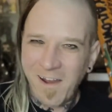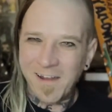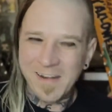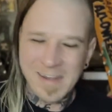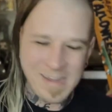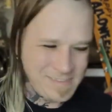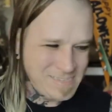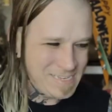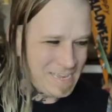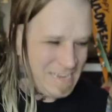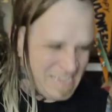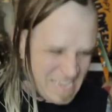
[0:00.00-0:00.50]
And I
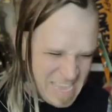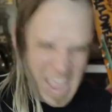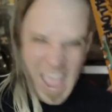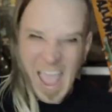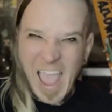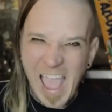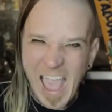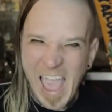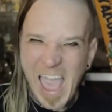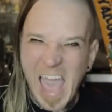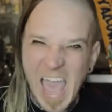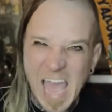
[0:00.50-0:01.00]
was like,
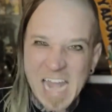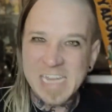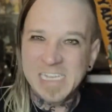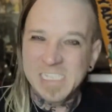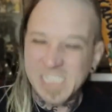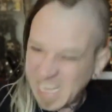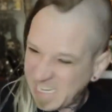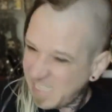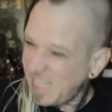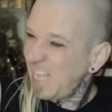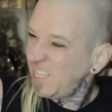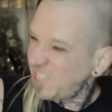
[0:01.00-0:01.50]
yeah. And he's
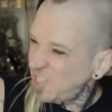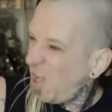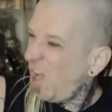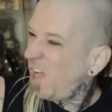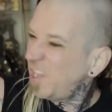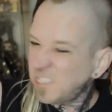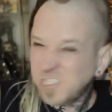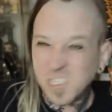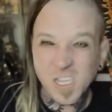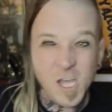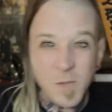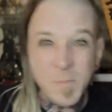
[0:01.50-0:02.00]
like, that's
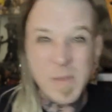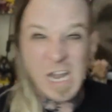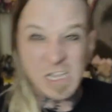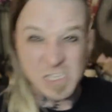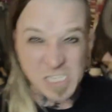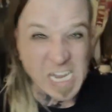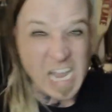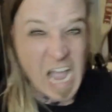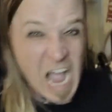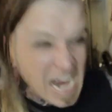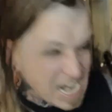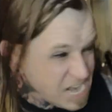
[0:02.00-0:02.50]
awesome. And I was
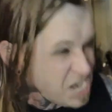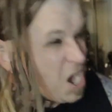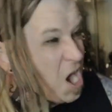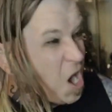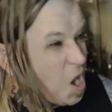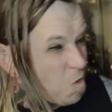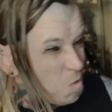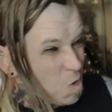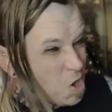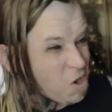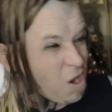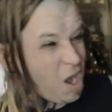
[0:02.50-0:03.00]
like, I
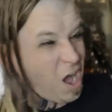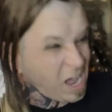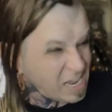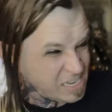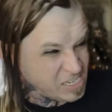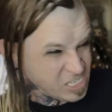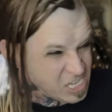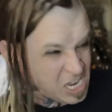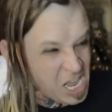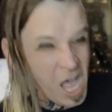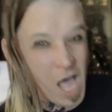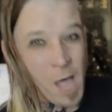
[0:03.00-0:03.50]
know, we're
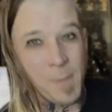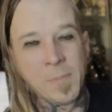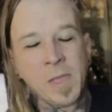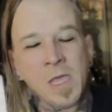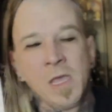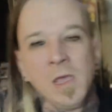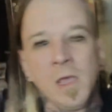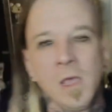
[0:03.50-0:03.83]
awesome.